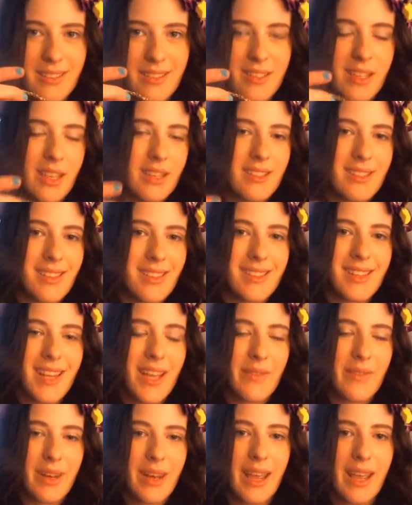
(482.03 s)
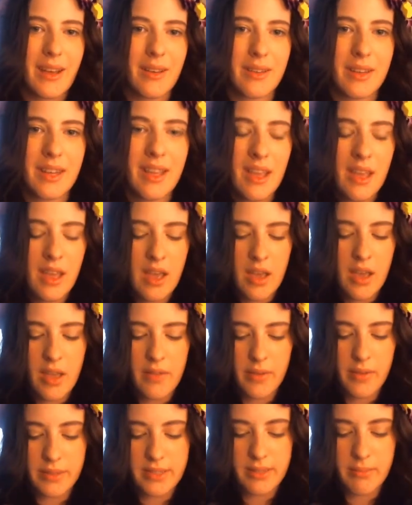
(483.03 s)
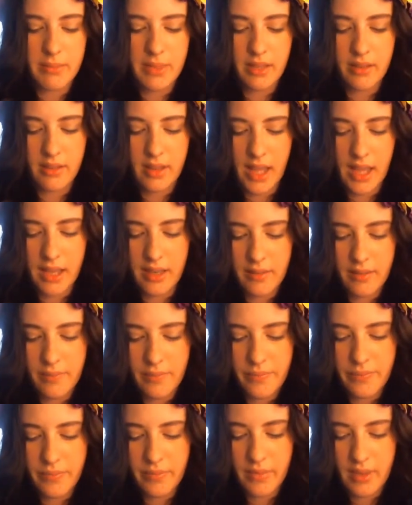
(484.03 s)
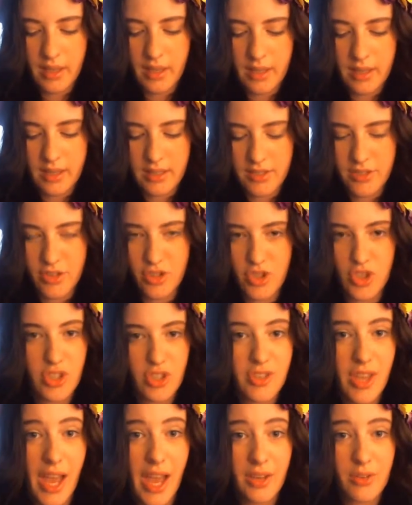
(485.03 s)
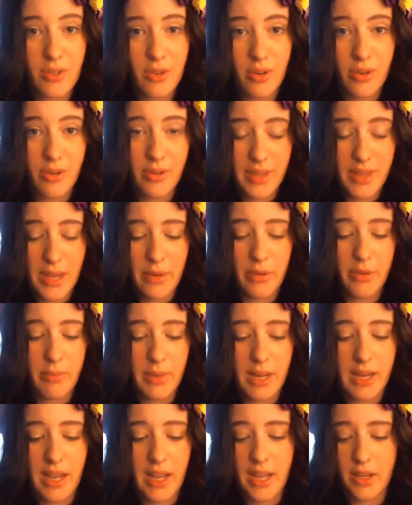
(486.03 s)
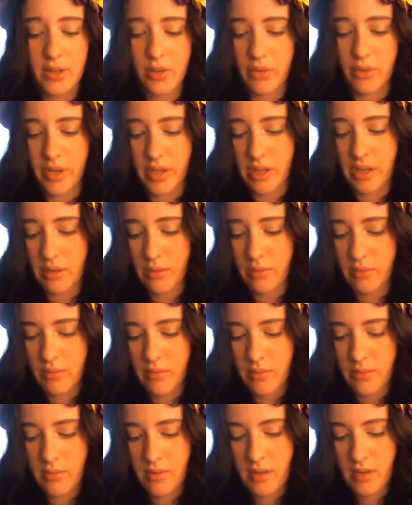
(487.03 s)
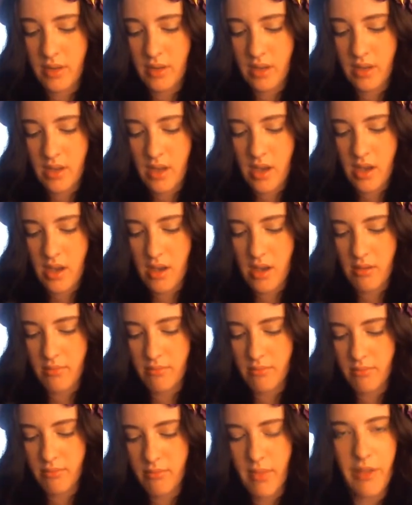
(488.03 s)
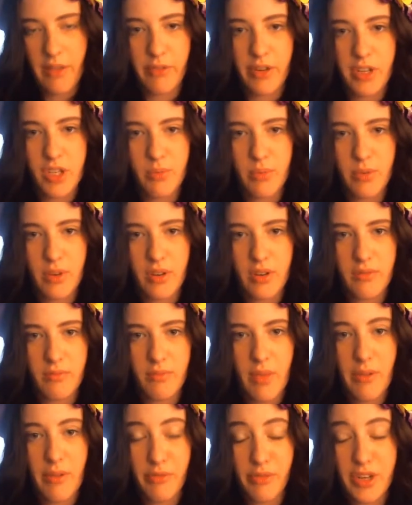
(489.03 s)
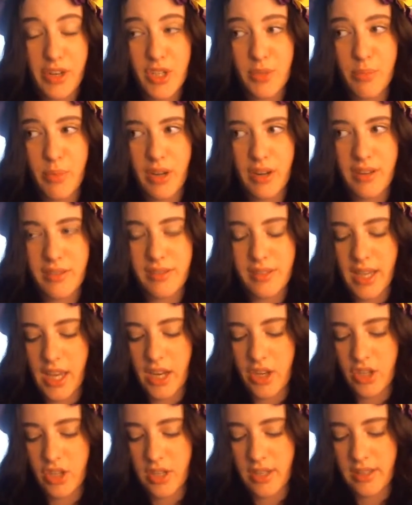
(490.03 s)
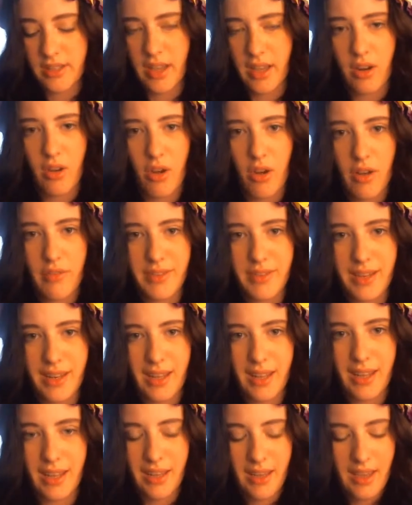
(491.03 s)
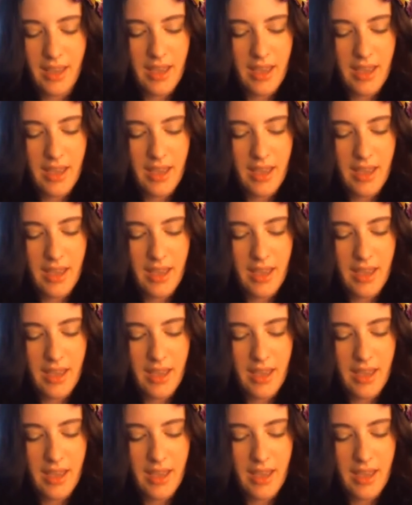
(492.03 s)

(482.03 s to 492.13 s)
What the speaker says: It's because it doesn't have a noun. If it was something like je t'adore, that would mean I adore you. My French pronunciation is kind of off today.